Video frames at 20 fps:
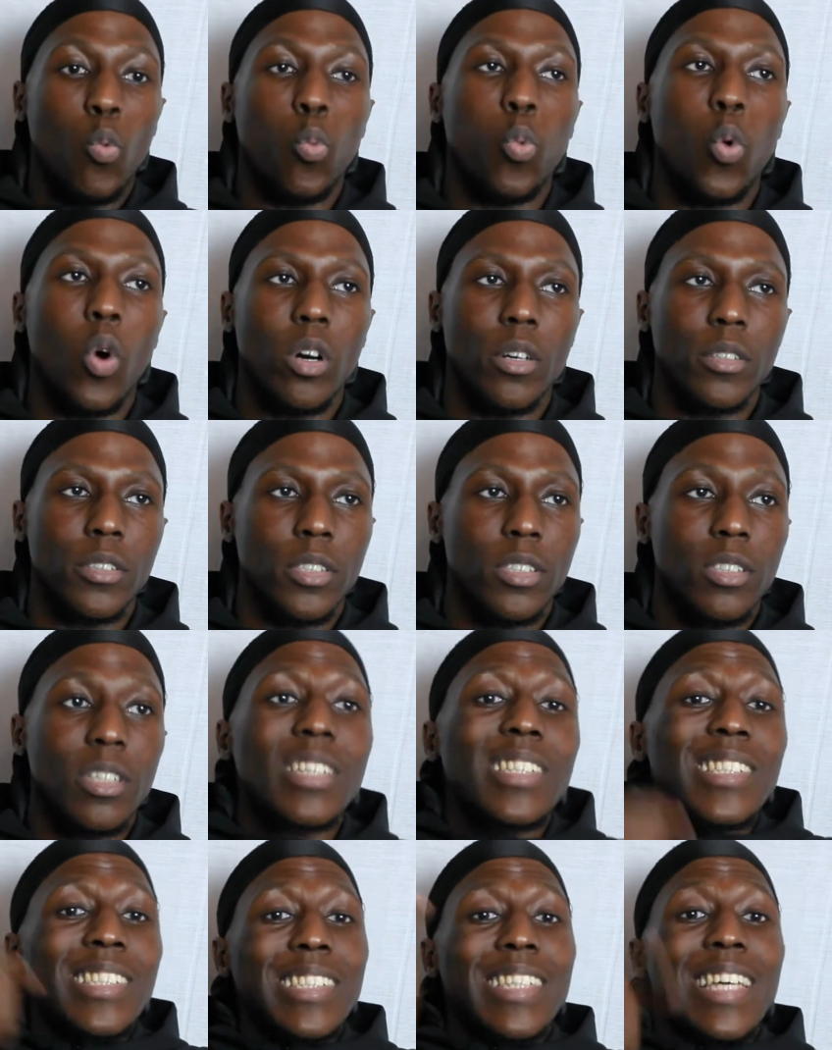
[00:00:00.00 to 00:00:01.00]
was
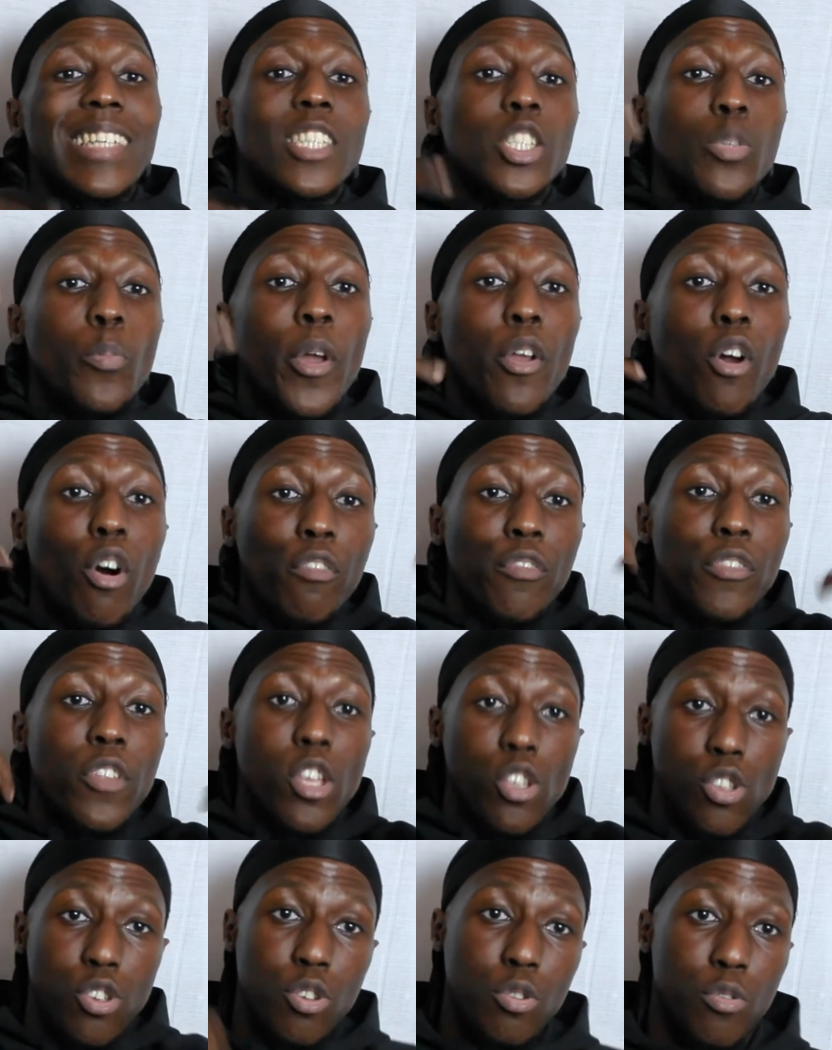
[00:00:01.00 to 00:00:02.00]
the sentiment of the
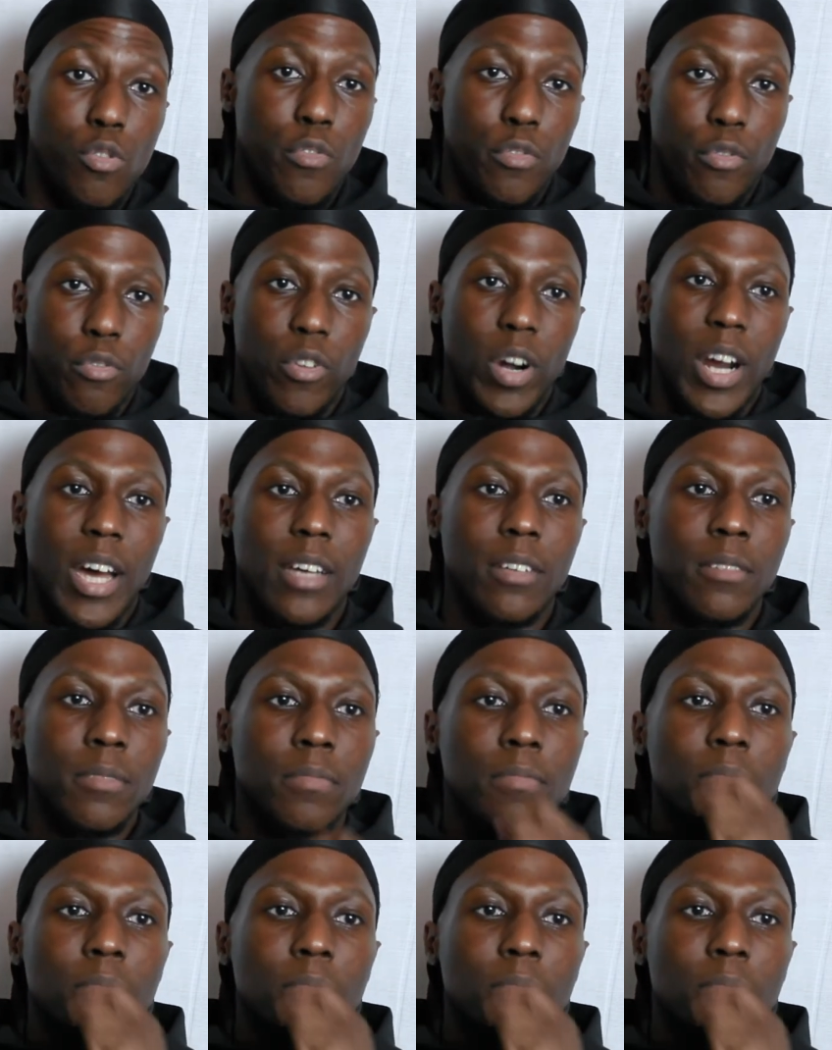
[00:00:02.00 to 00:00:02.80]
youth, right?